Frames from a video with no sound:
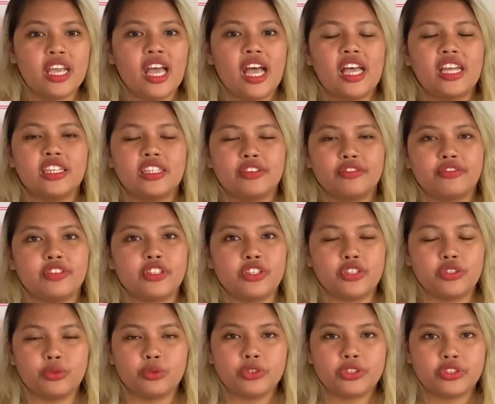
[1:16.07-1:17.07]
And if
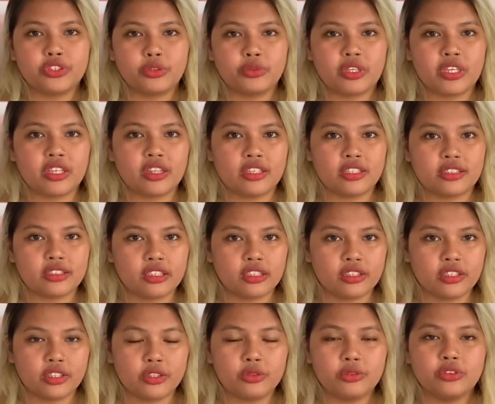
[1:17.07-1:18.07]
you were doing this
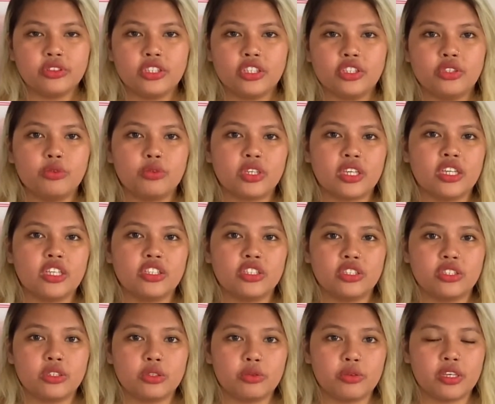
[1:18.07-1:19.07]
alone, you can
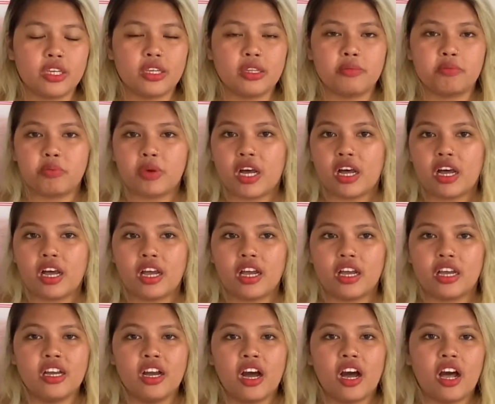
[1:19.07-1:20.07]
do it
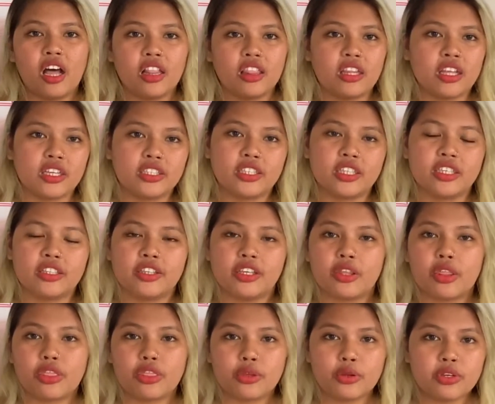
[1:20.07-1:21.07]
by allotting like
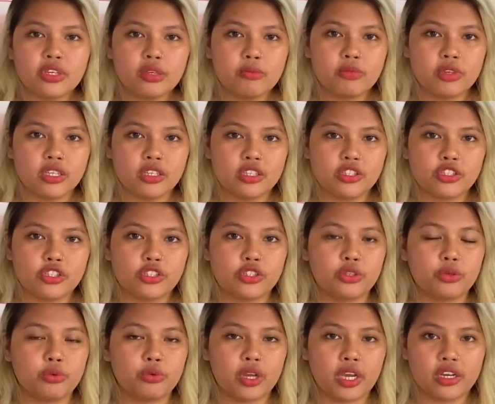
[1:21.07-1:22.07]
30 minutes
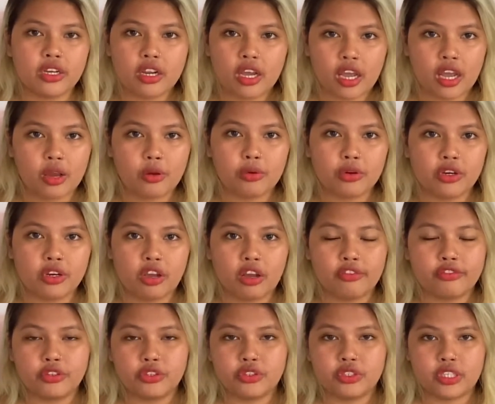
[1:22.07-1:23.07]
to 1 hour
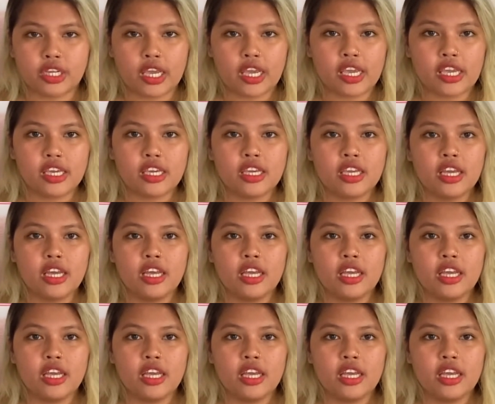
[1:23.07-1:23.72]
of your day